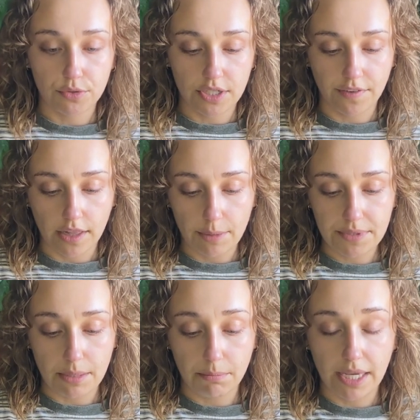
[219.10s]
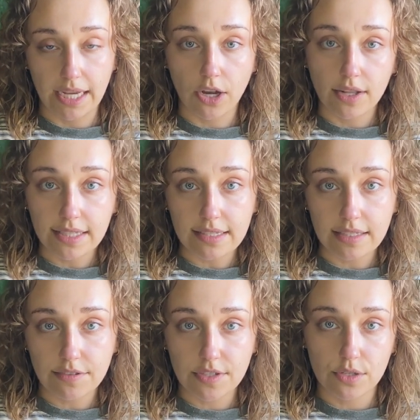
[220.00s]
develop some pink on these
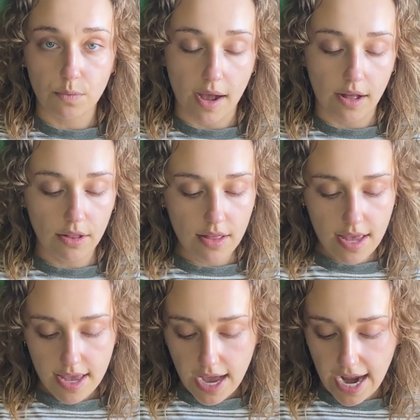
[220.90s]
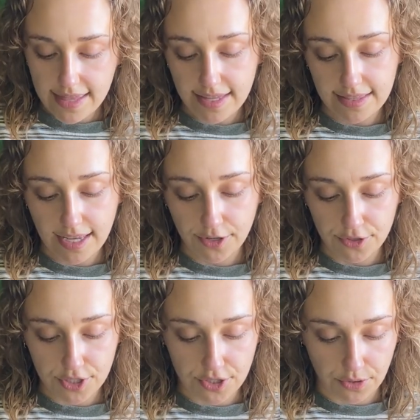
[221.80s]
leaves as well. I think that'll
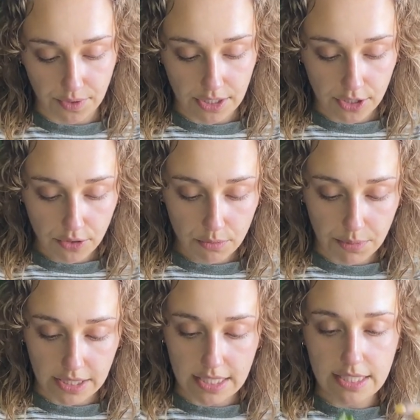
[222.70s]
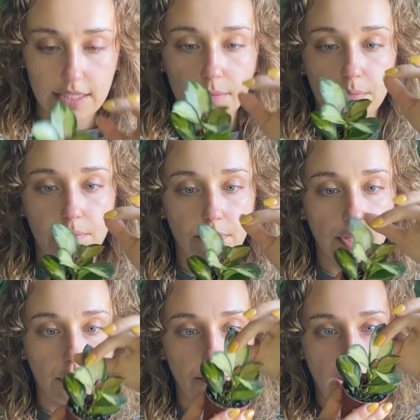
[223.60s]
just look really cute. But this
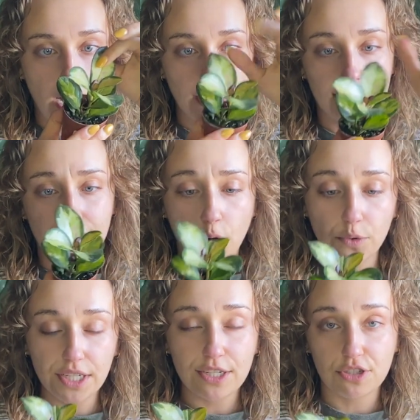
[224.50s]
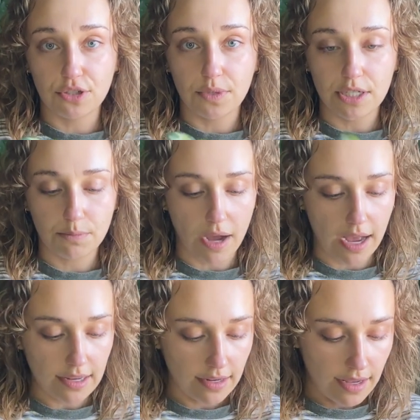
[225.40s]
little pot, it's only a 2-inch
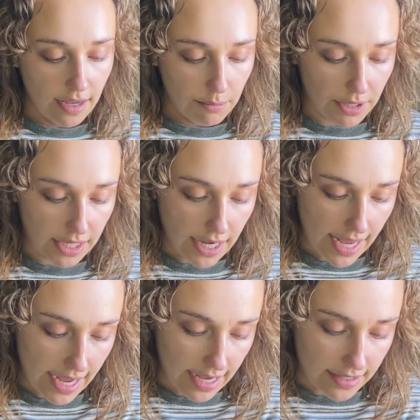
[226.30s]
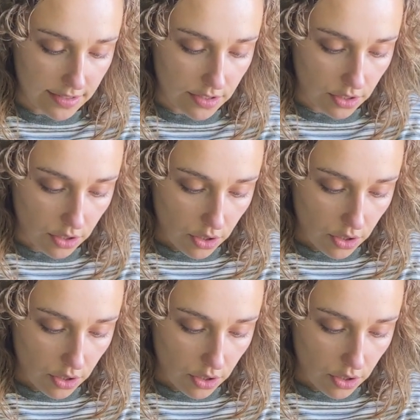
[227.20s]
pot, but it has